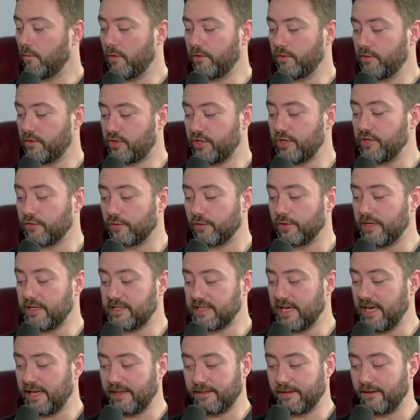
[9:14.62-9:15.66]
Well, she's already
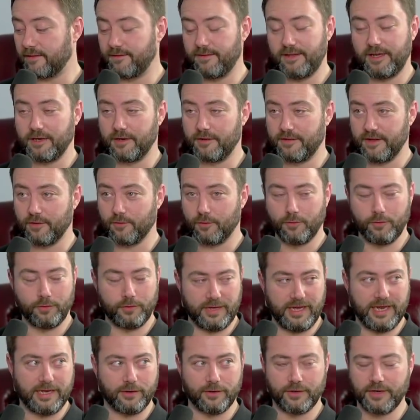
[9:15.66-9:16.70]
saying that, they're all
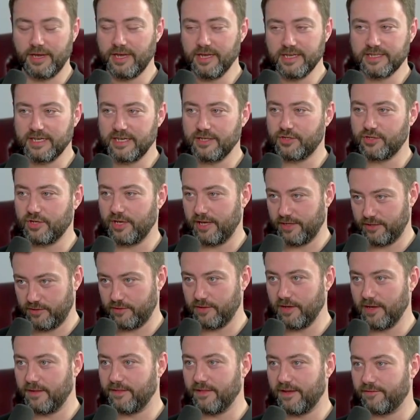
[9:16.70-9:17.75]
in on it, essentially,
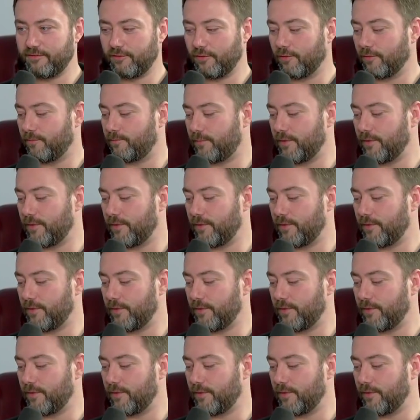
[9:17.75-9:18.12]
and therefore...